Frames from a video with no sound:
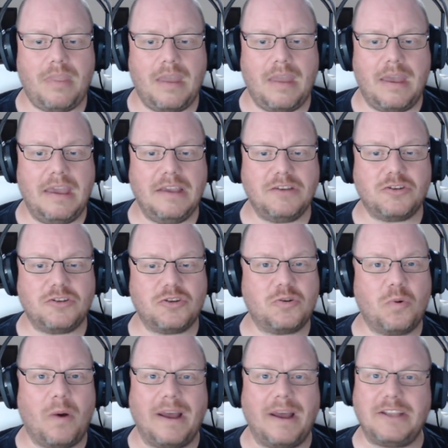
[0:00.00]
it's
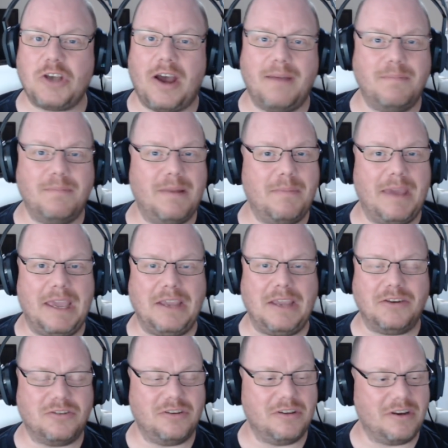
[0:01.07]
quite time
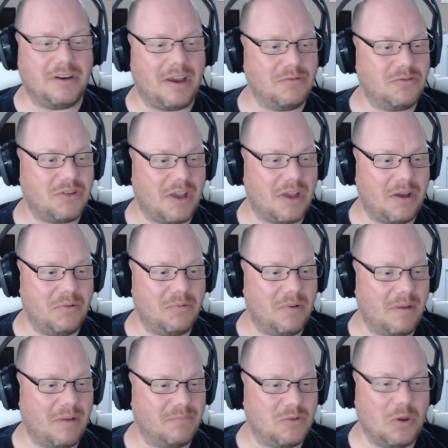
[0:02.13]
limited, you know, so
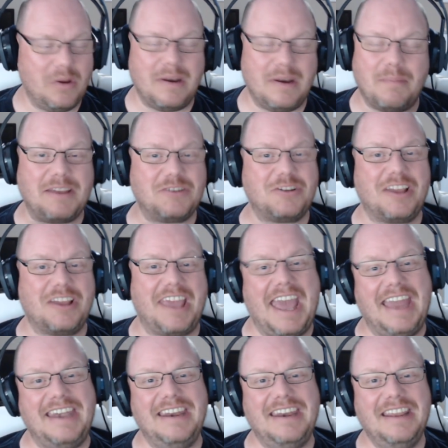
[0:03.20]
I'm doing the best I
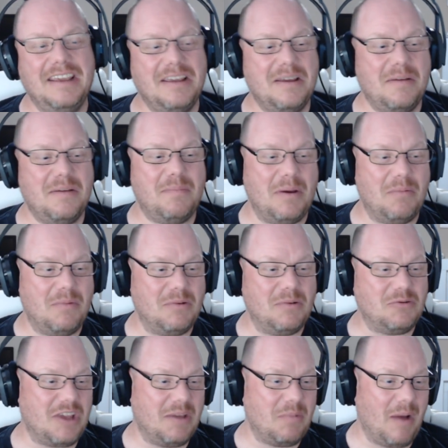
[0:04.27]
can, but we'll
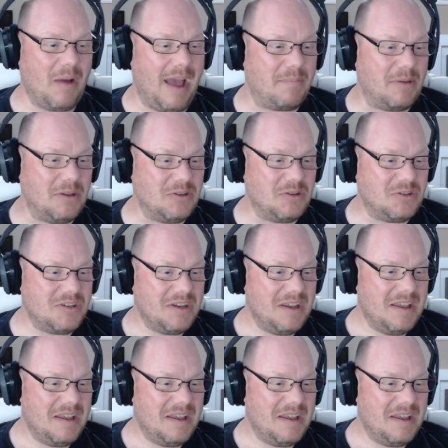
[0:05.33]
see what happens.